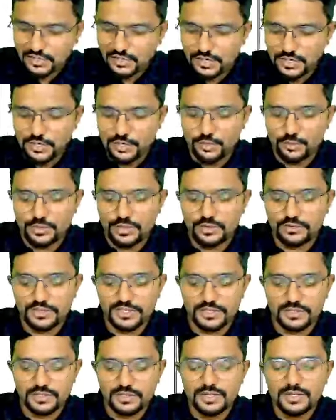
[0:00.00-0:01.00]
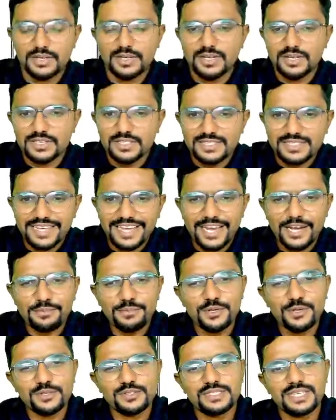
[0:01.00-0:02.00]
or new provision.
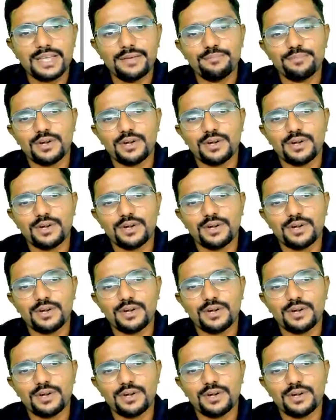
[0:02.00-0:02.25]
Same to same